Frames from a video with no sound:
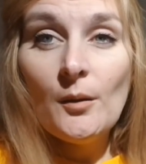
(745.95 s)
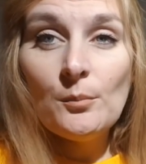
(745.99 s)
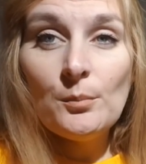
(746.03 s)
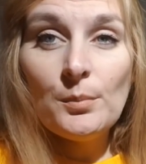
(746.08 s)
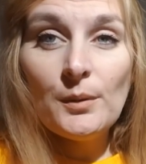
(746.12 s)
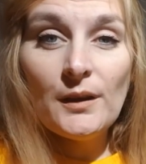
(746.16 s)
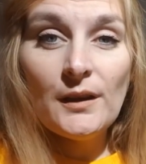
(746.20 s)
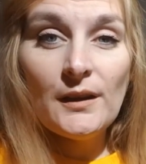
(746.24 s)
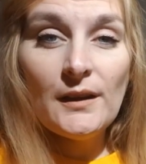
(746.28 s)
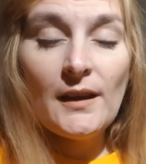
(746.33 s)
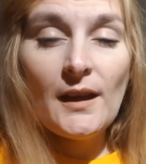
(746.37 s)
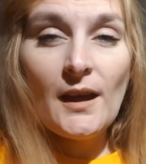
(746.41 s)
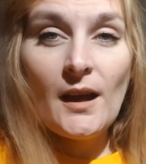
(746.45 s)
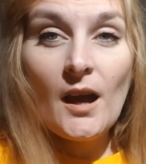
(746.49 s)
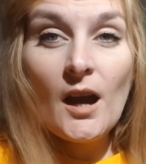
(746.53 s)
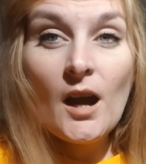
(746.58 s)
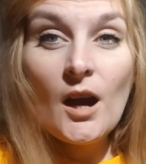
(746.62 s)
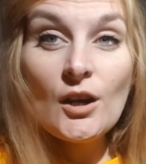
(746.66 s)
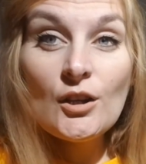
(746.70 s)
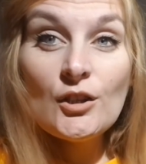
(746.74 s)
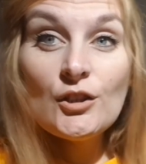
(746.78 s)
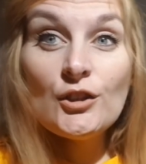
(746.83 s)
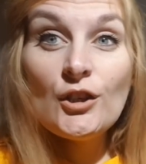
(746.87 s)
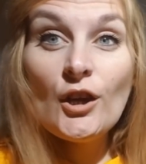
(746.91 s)
But yeah,
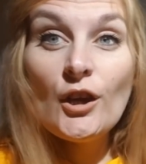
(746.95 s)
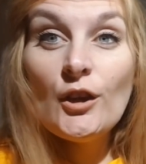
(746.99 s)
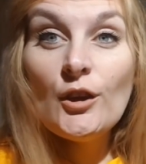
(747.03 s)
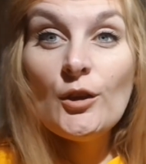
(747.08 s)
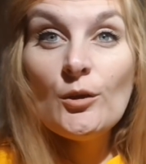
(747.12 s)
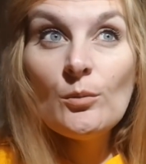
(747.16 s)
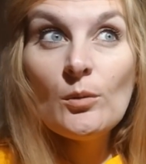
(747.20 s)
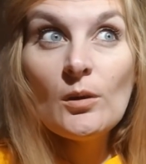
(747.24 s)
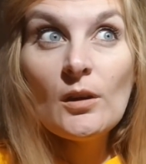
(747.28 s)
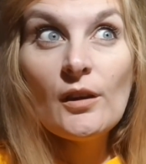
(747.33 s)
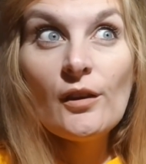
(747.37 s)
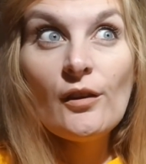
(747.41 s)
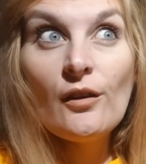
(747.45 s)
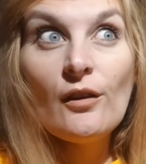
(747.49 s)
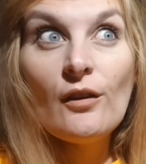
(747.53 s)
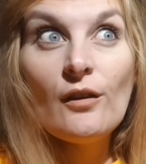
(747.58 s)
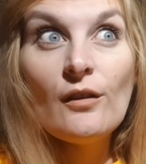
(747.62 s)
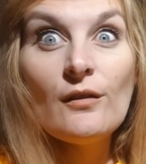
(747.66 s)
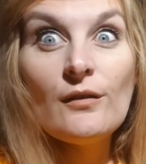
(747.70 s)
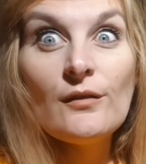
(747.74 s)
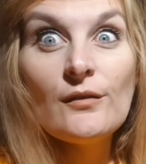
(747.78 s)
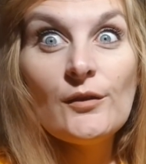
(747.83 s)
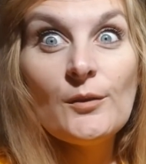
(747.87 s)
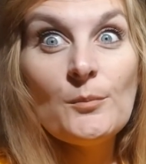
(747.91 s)
I'll show you what I
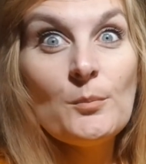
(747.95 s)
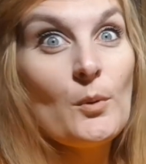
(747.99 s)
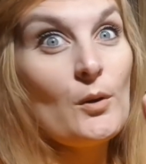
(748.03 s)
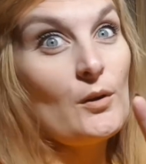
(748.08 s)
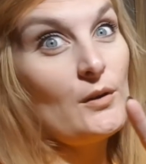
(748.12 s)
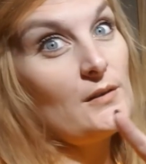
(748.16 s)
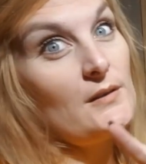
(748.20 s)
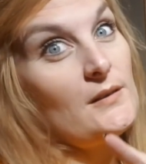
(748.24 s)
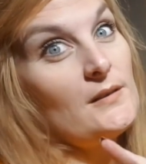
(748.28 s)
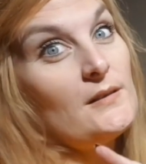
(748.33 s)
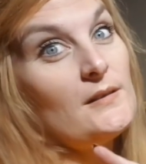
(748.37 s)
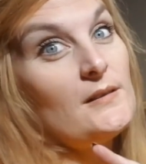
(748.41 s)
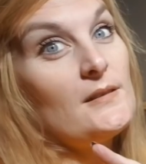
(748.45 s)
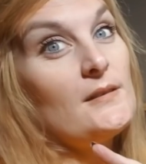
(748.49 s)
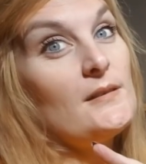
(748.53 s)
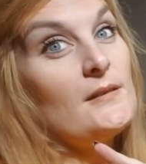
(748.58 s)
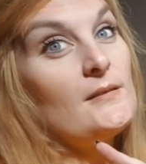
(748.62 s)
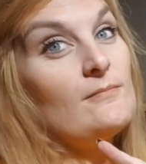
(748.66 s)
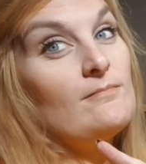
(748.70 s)
got from Morrison's.